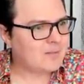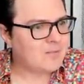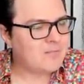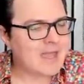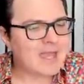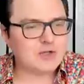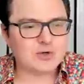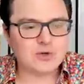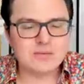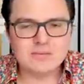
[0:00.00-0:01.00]

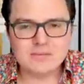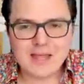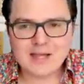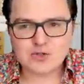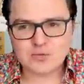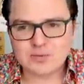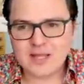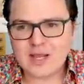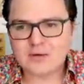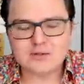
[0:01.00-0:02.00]
major, major
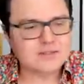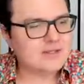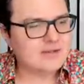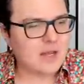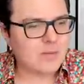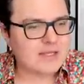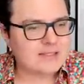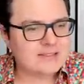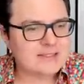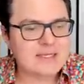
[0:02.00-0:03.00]
players that we
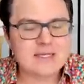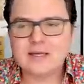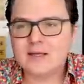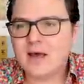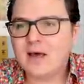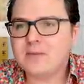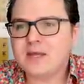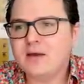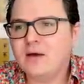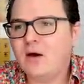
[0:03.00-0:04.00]
see
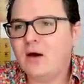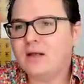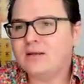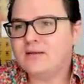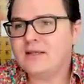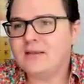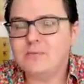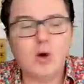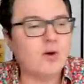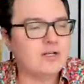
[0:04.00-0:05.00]
coming on the
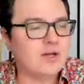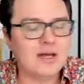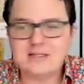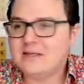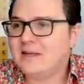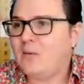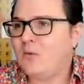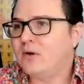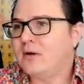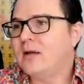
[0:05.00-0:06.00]
Polkadot
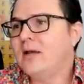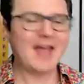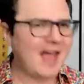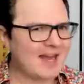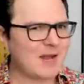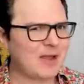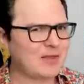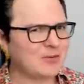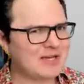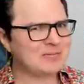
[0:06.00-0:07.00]
network. Anyway,
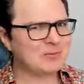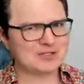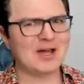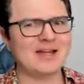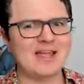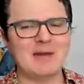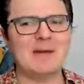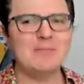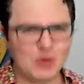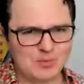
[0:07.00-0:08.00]
the reason we're talking
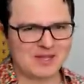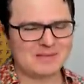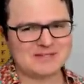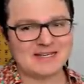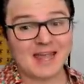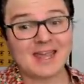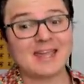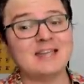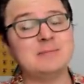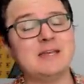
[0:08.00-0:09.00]
about Moonbeam today
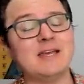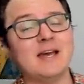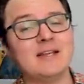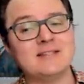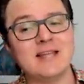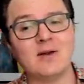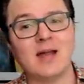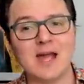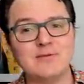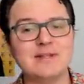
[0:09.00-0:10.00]
is because they are
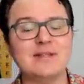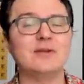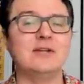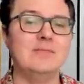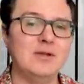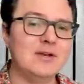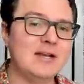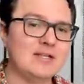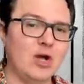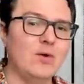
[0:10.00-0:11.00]
having their
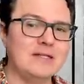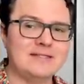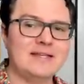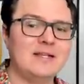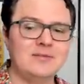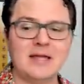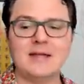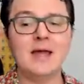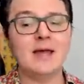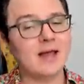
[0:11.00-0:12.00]
community token sale event
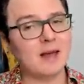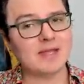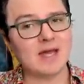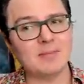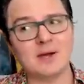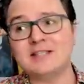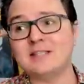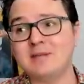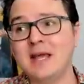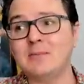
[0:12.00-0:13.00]
coming up on
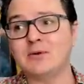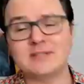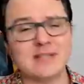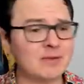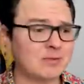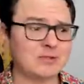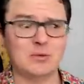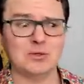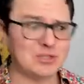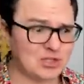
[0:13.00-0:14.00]
September 7th, which is of
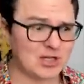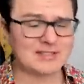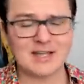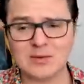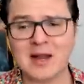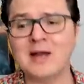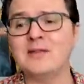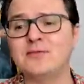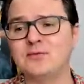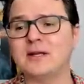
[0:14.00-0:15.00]
course just around
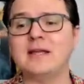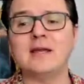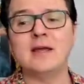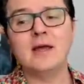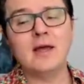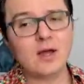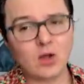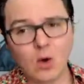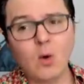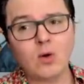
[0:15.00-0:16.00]
the freaking
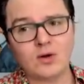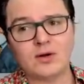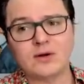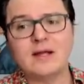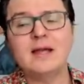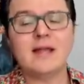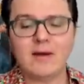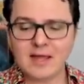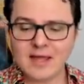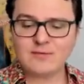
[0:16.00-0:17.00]
corner.
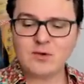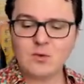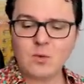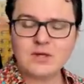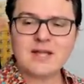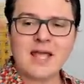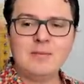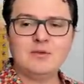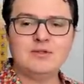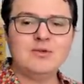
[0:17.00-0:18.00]
Now, if you weren't
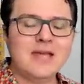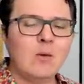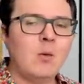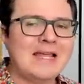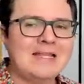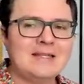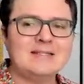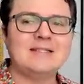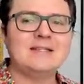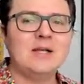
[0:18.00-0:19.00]
able to get
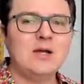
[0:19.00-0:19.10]
whitelisted